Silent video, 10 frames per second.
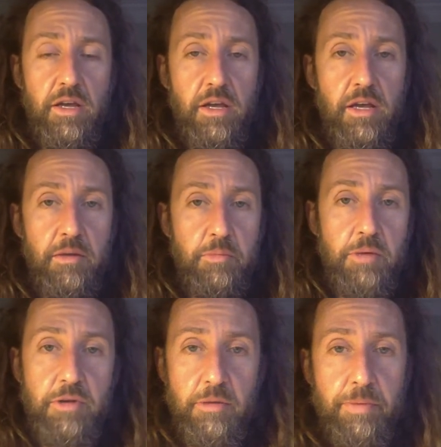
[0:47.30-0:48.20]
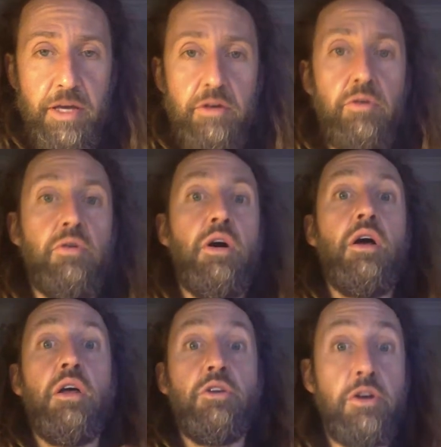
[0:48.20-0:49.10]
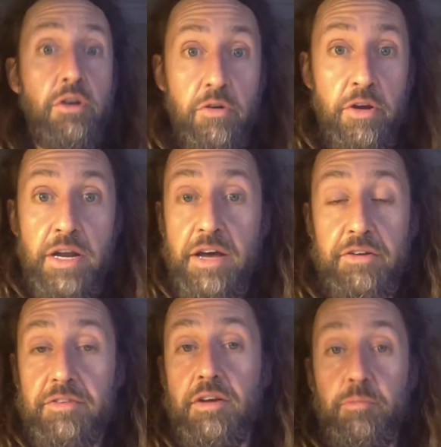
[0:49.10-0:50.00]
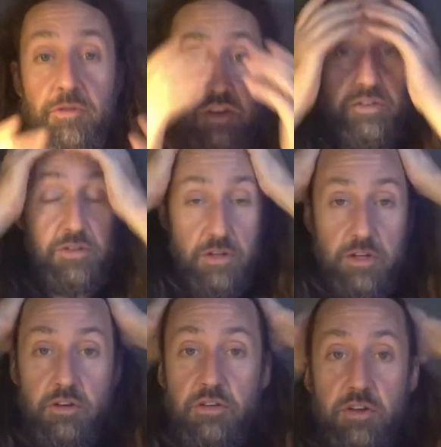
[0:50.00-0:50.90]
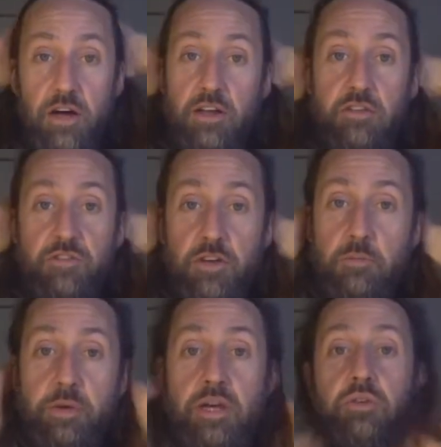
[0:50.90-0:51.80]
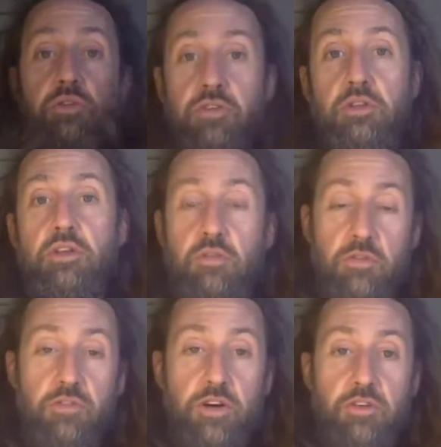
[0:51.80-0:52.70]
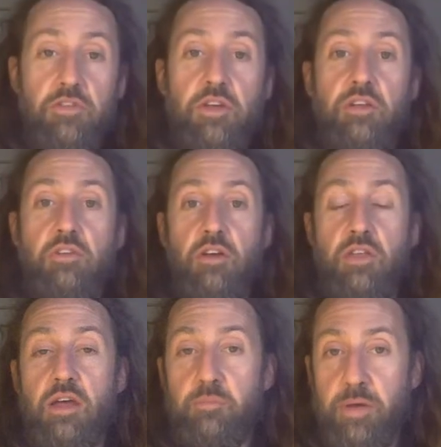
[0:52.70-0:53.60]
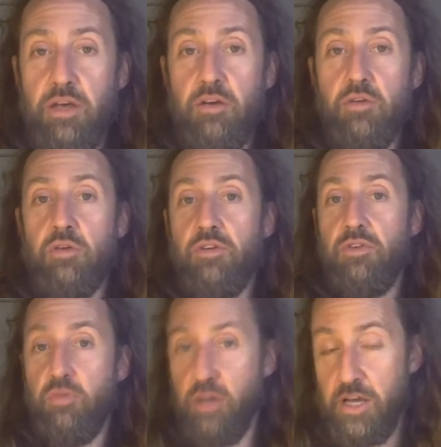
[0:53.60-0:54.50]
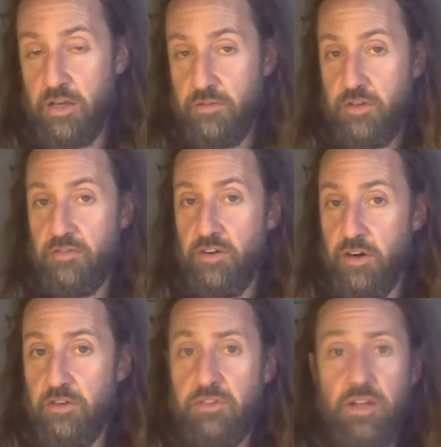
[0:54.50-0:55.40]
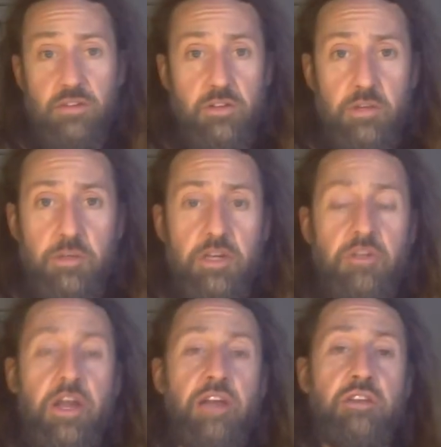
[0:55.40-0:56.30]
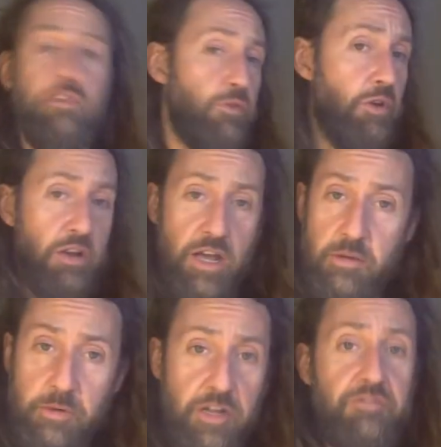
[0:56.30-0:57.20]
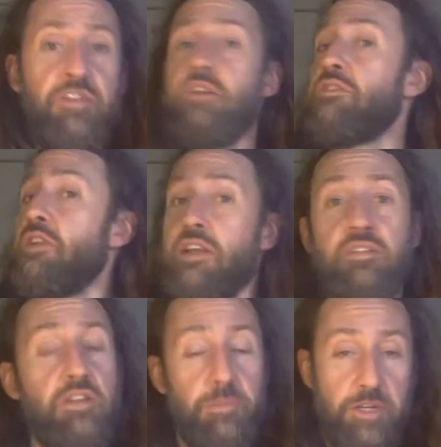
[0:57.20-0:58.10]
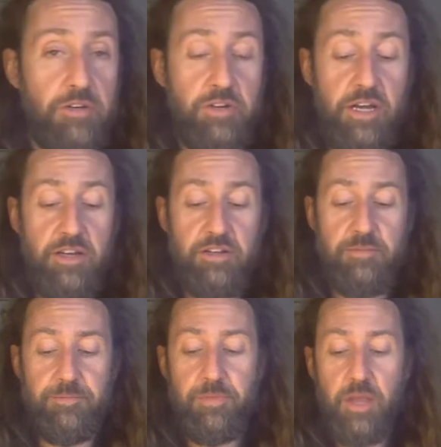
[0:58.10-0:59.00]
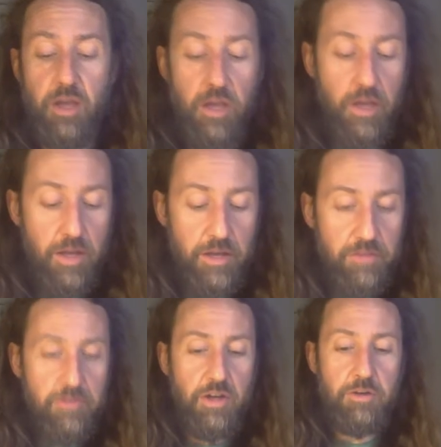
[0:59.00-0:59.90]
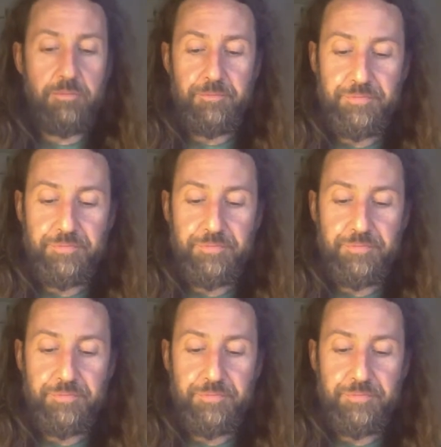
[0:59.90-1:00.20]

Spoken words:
and maybe a pickle. You're going to run out of something eventually. There's not infinite pickles in the universe. And so that pickle, if you run out of it first, that's a limiting reactant. If you run out of bread first, that's a limiting reactant. And so